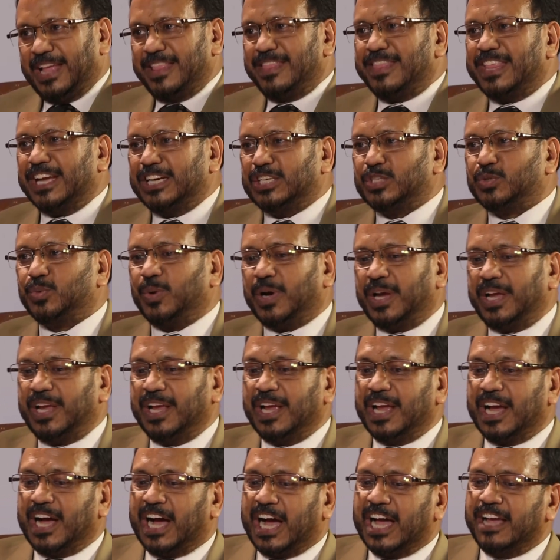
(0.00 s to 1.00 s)
And that is why
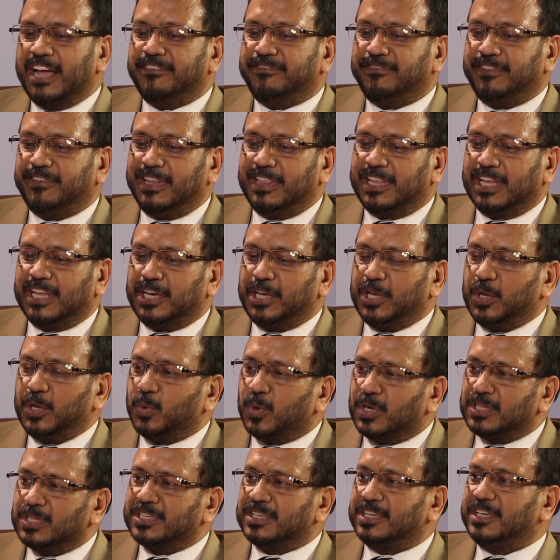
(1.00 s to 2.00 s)
I feel that
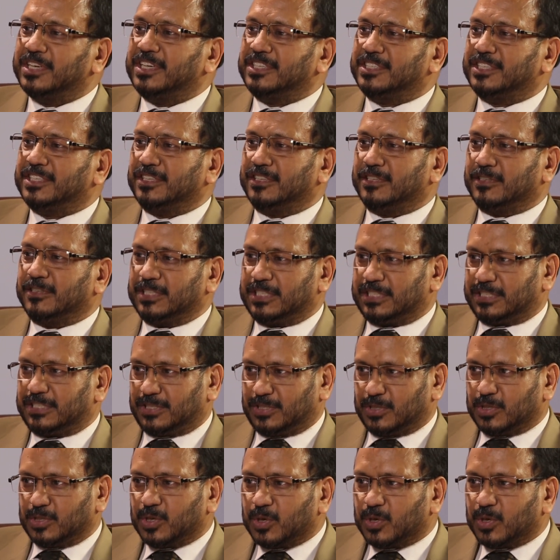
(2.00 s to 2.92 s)
newer generation, this